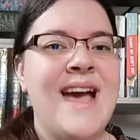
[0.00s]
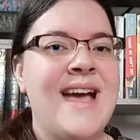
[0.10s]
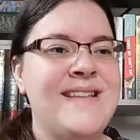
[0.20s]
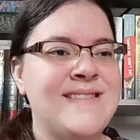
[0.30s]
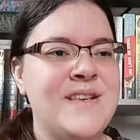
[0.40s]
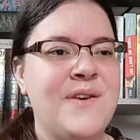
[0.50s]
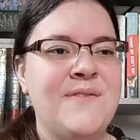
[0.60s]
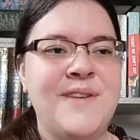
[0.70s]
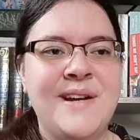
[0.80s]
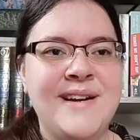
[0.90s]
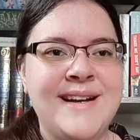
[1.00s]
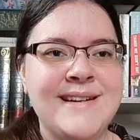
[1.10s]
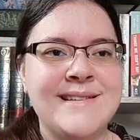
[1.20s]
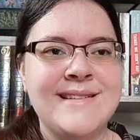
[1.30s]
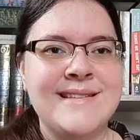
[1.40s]
And so
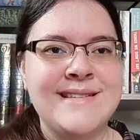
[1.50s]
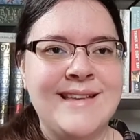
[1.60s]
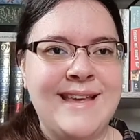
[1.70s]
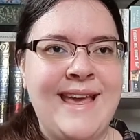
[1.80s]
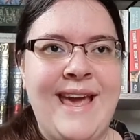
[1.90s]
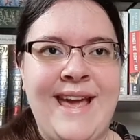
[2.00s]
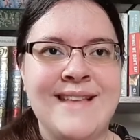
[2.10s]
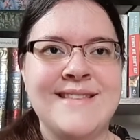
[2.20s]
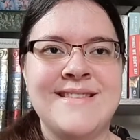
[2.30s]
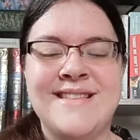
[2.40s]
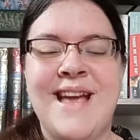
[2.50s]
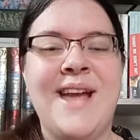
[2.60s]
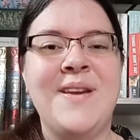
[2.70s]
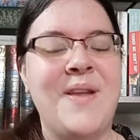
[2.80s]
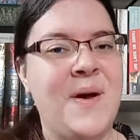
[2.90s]
Vera can't
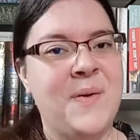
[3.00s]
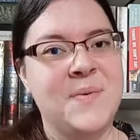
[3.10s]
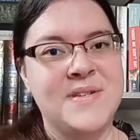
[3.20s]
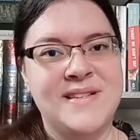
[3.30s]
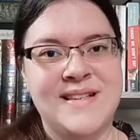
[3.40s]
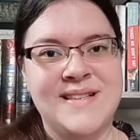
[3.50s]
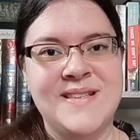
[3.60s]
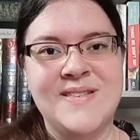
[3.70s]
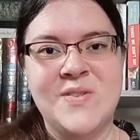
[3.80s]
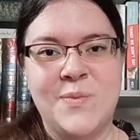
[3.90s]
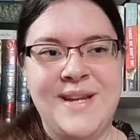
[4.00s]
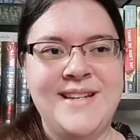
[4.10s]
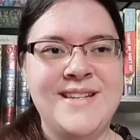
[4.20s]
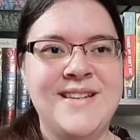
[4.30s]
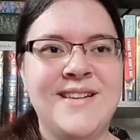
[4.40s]
say no to this
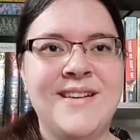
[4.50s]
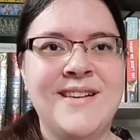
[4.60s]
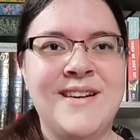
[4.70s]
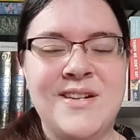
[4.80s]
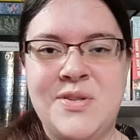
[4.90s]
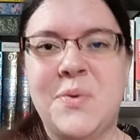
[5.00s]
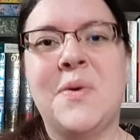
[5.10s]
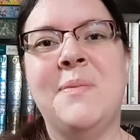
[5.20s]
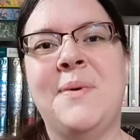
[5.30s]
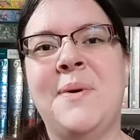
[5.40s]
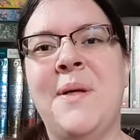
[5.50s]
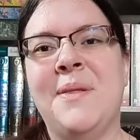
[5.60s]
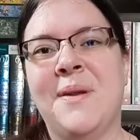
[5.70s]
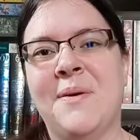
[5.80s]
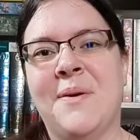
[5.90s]
sweet, adorable
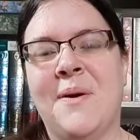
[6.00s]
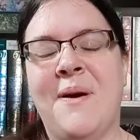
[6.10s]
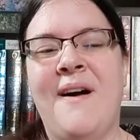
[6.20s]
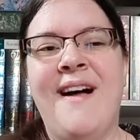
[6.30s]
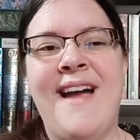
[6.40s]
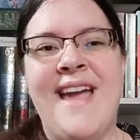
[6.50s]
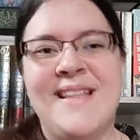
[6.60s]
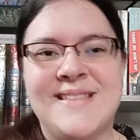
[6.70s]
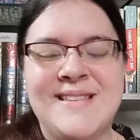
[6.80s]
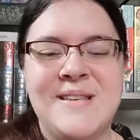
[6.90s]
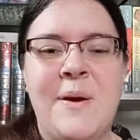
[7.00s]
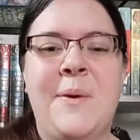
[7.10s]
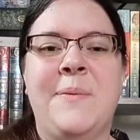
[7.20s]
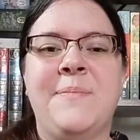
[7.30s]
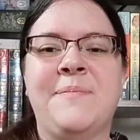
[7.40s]
little girl. And
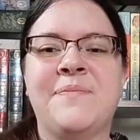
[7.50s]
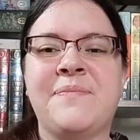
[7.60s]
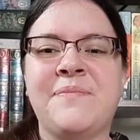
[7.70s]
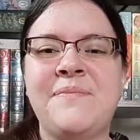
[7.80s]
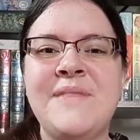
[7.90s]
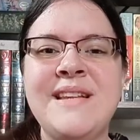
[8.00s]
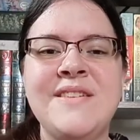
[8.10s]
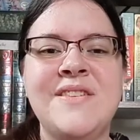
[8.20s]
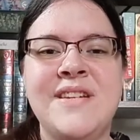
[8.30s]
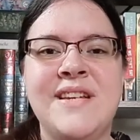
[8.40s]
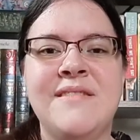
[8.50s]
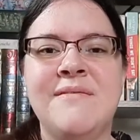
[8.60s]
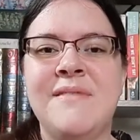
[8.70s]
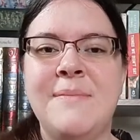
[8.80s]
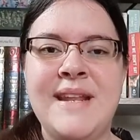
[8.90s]
so she
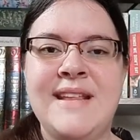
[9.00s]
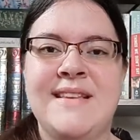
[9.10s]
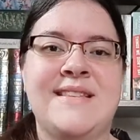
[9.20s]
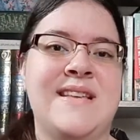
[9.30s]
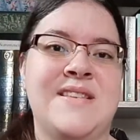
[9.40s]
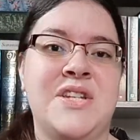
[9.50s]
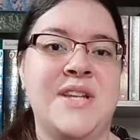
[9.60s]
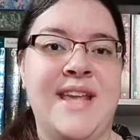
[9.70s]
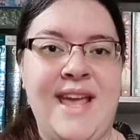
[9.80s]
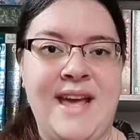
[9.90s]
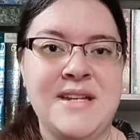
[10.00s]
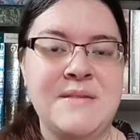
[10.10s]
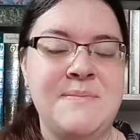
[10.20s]
immediately says that she can't